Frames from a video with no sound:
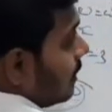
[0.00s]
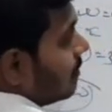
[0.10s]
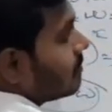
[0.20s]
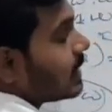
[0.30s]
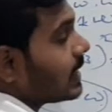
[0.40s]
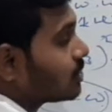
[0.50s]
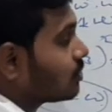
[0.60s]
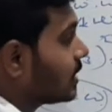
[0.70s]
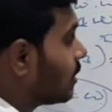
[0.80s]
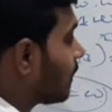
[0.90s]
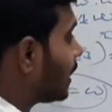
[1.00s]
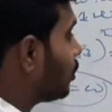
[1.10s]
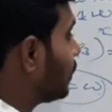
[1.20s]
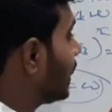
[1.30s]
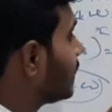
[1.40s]
number I should require
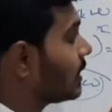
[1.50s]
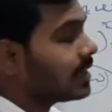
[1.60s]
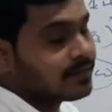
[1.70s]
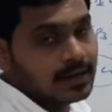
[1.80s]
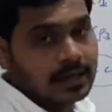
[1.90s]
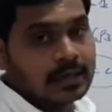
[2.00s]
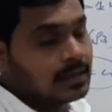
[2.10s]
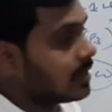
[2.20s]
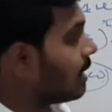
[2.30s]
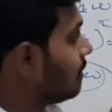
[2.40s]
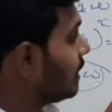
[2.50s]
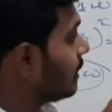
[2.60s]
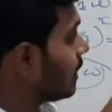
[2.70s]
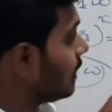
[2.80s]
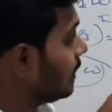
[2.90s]
to get 31? I mean
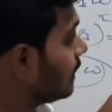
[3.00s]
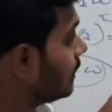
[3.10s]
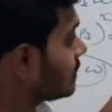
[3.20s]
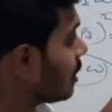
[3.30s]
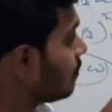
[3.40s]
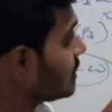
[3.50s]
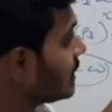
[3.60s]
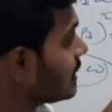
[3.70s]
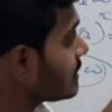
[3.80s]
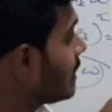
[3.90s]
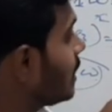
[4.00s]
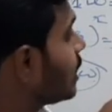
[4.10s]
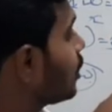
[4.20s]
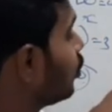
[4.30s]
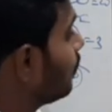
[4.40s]
here it is, how much it is?
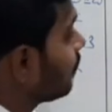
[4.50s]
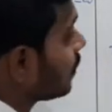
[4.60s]
Cube.